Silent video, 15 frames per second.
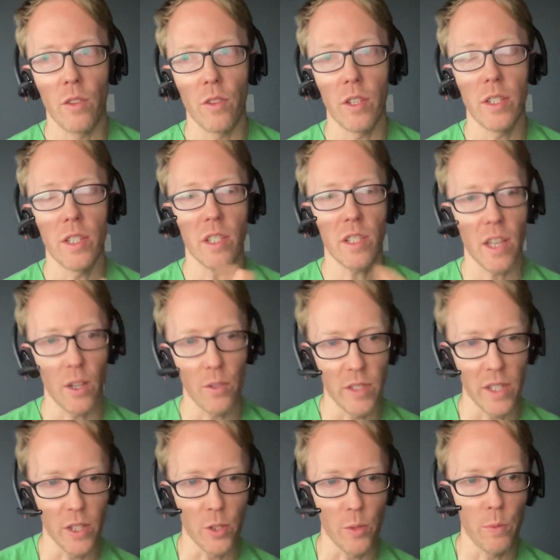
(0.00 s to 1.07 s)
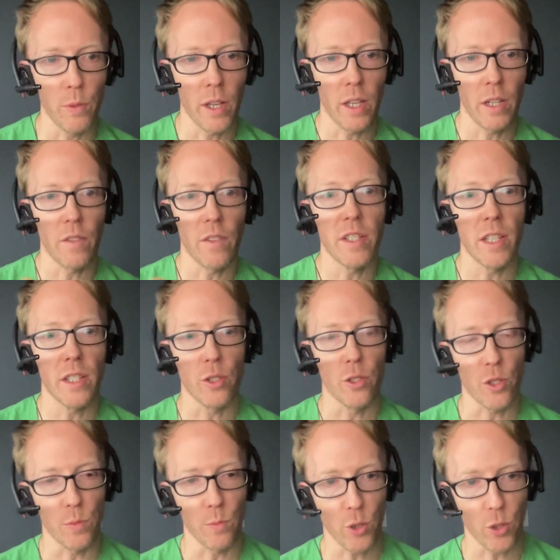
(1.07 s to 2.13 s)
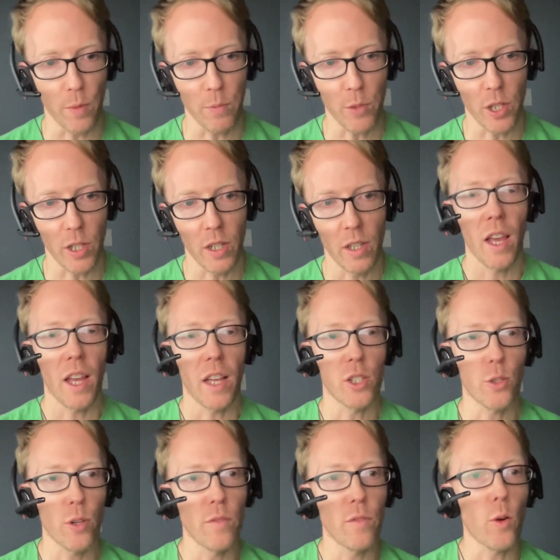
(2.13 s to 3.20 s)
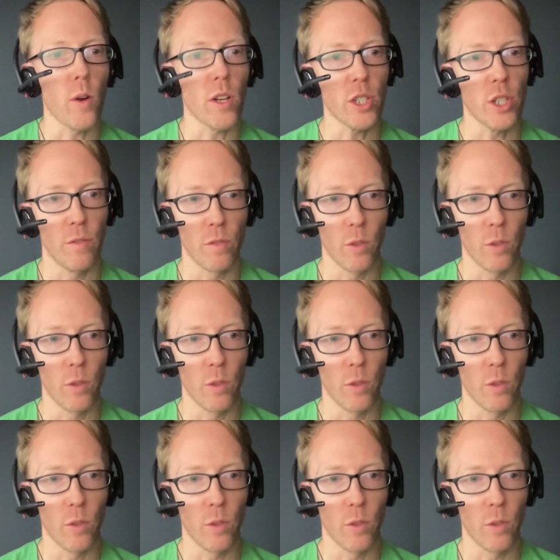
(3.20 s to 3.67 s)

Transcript: the discount dental plan and the dental subscription, it's sort of a question of